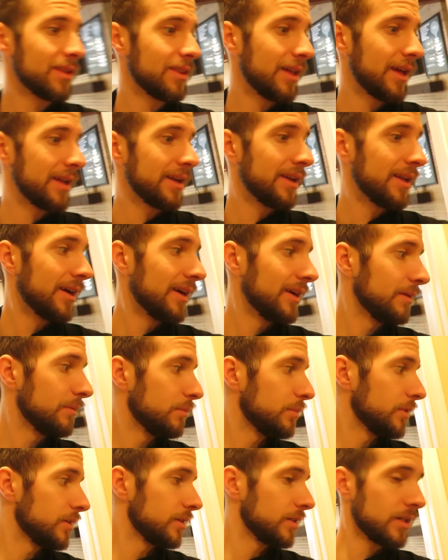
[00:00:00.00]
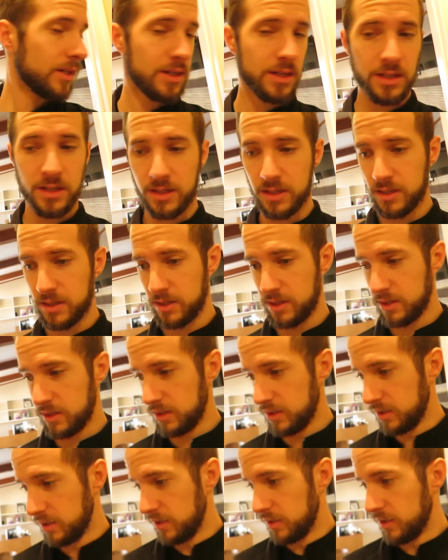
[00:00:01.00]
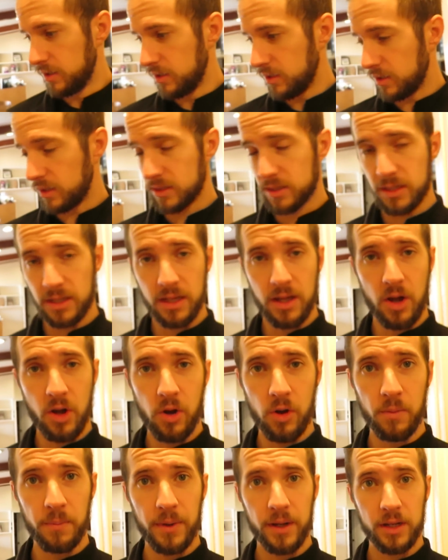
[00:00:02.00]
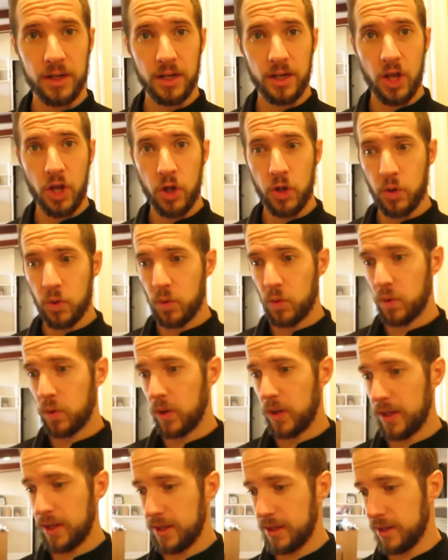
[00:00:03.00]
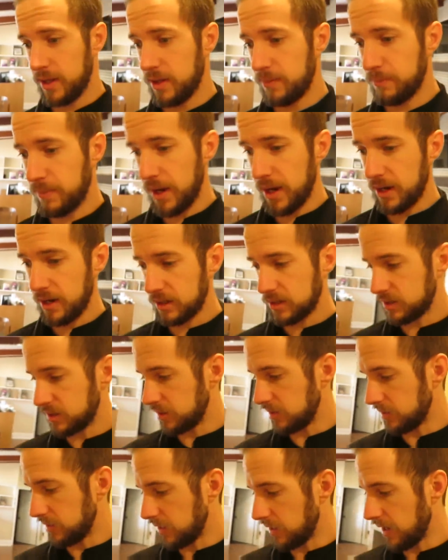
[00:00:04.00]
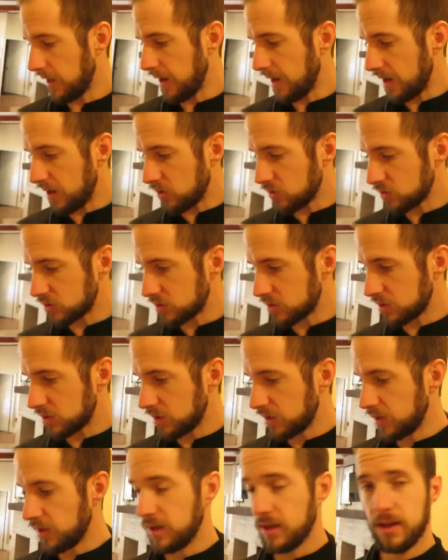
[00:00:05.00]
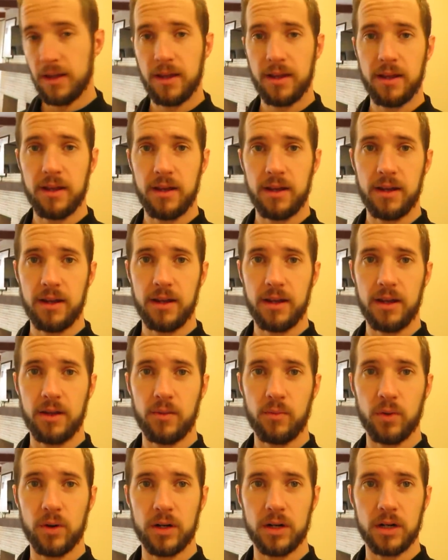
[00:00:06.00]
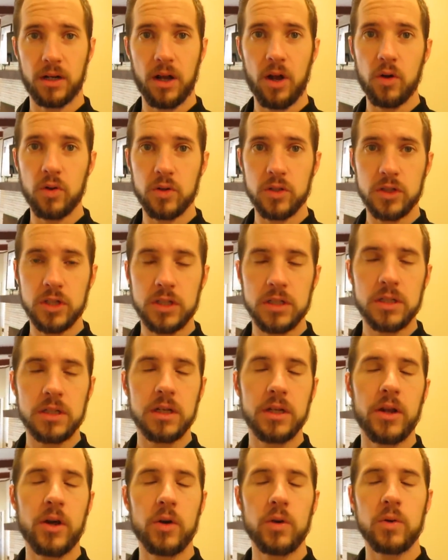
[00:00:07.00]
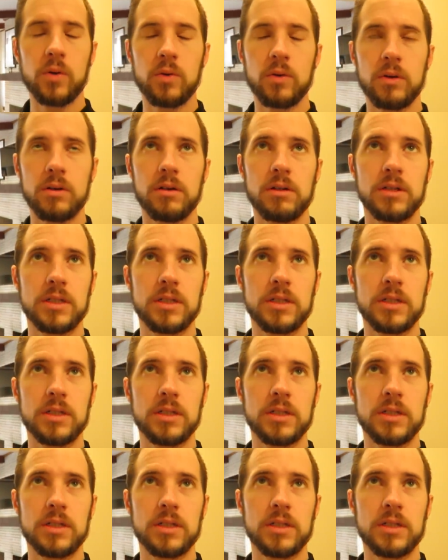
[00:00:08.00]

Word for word: that night. But yeah, let's get home. I'm gonna go back to the house and we're gonna go snow